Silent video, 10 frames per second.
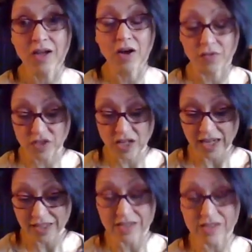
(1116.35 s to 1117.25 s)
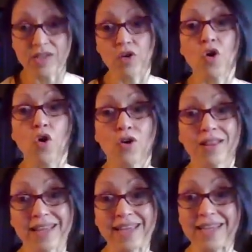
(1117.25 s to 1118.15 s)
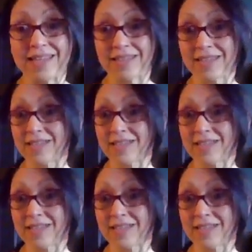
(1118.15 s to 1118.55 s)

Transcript: of tightness that correlate